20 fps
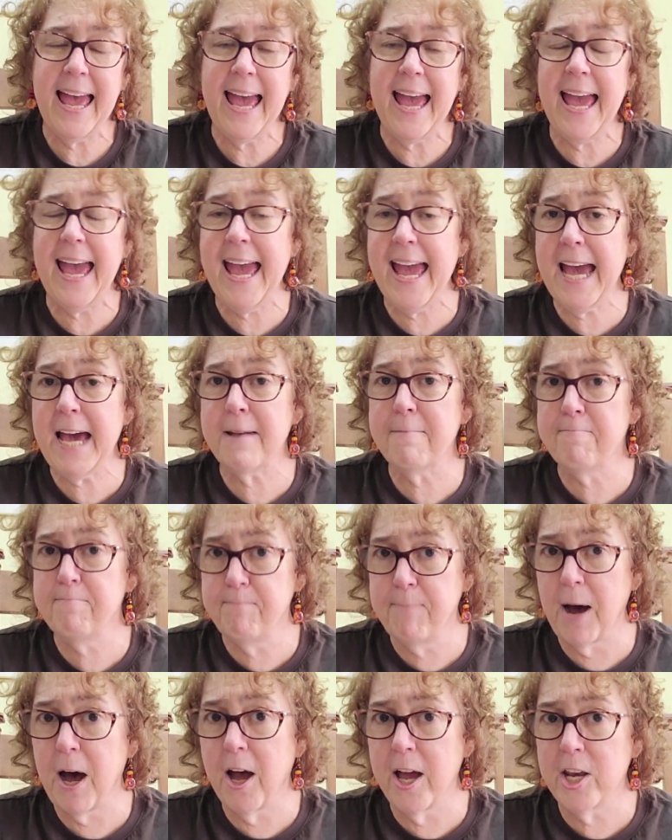And
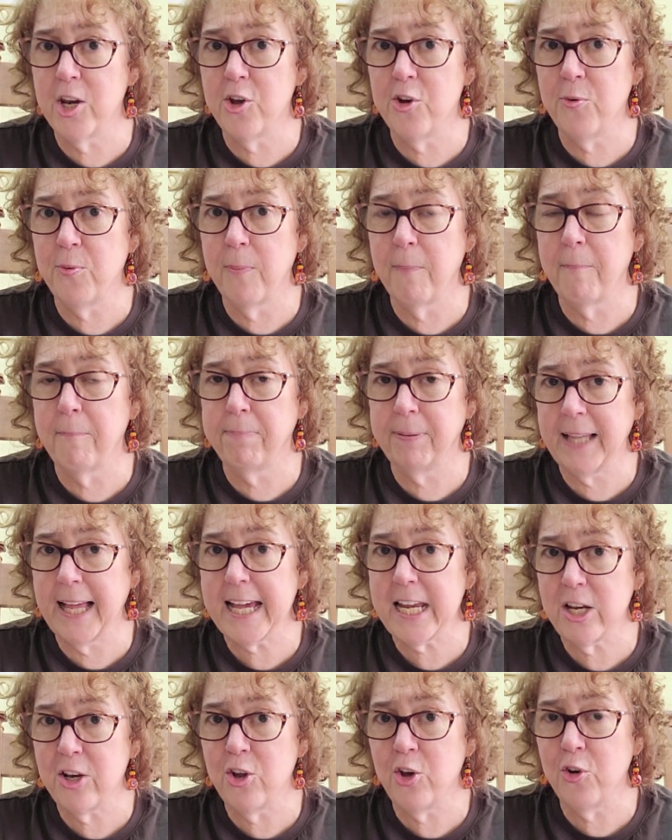play
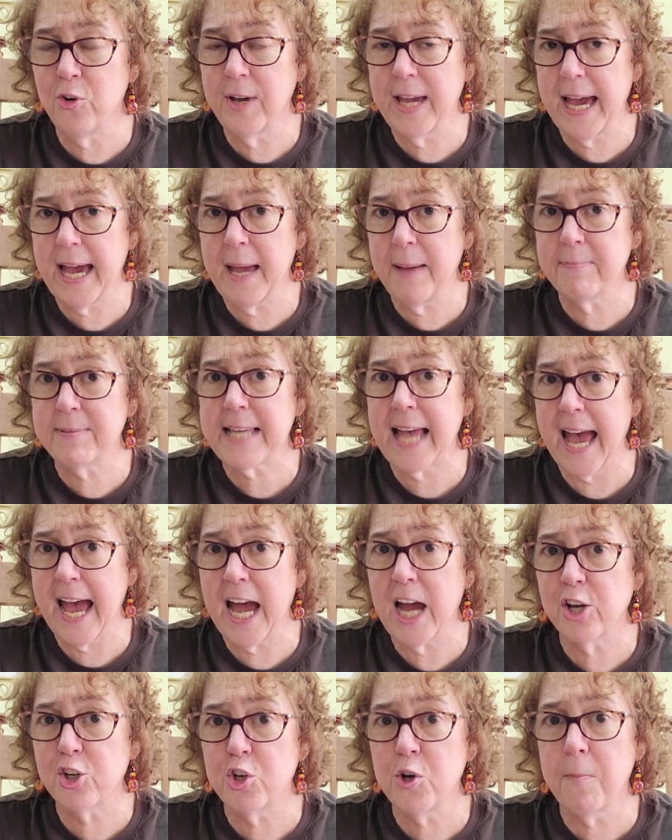new games
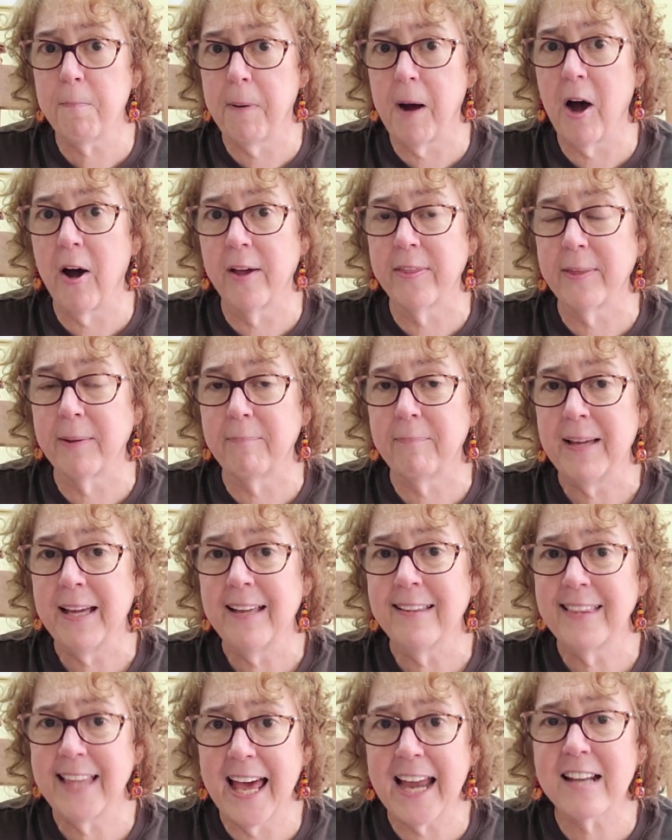as you buy them.
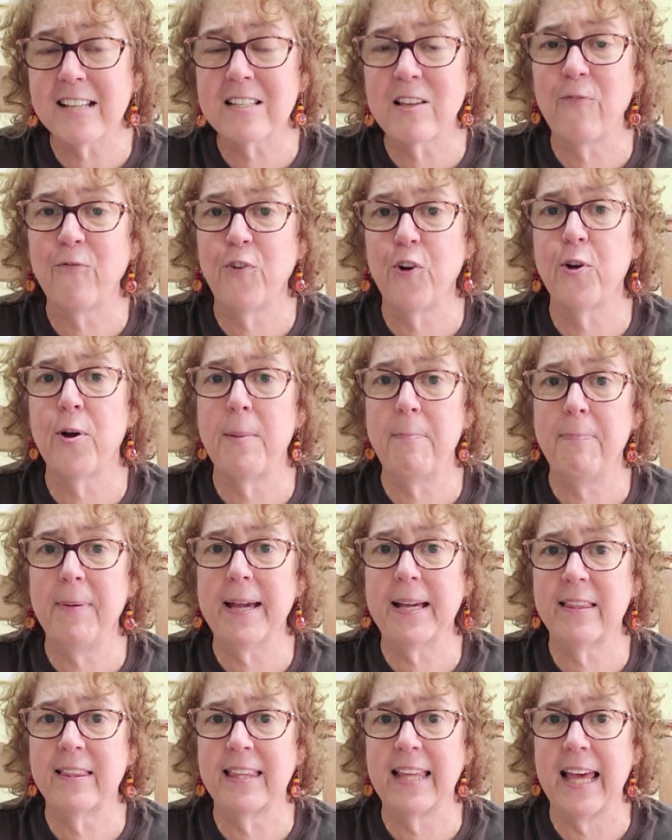That is a very
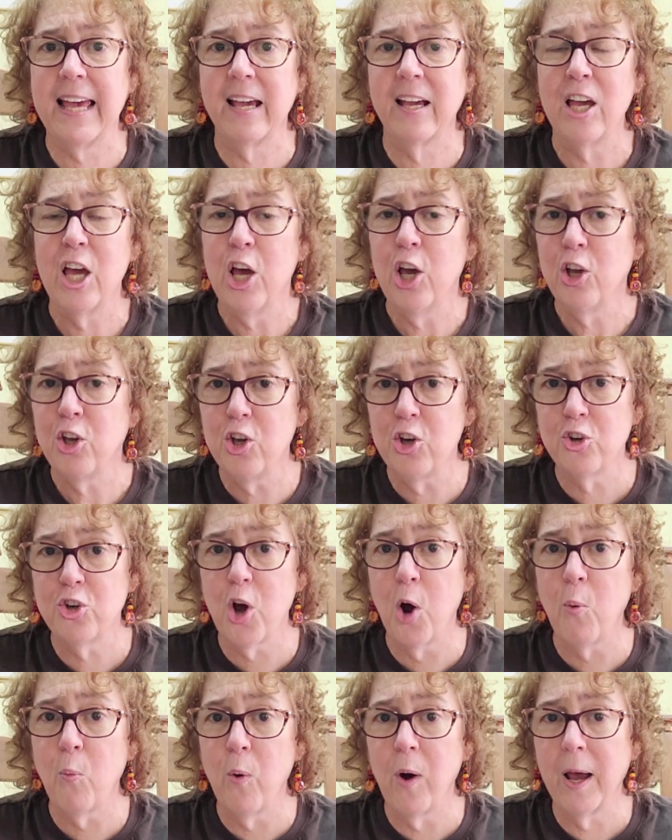big thing. You
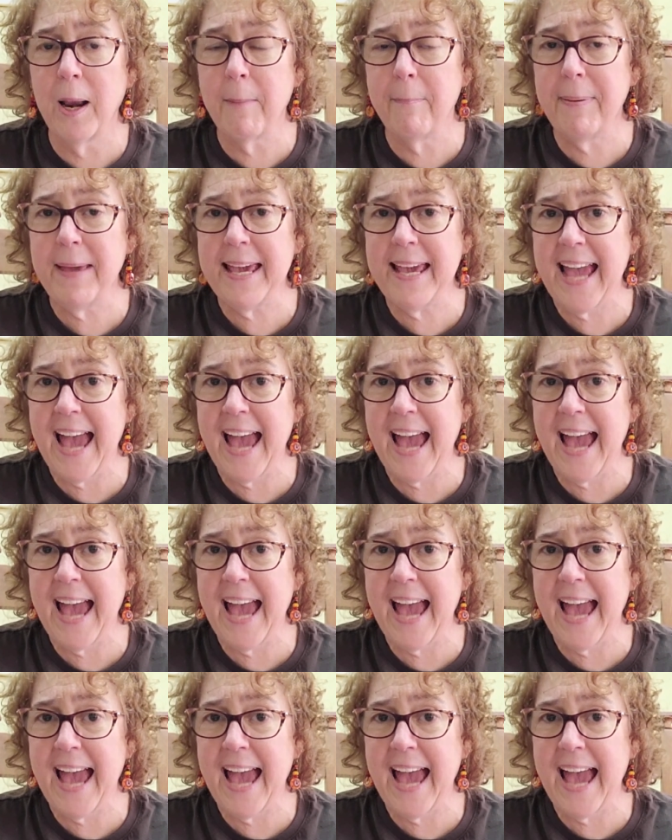don't want to be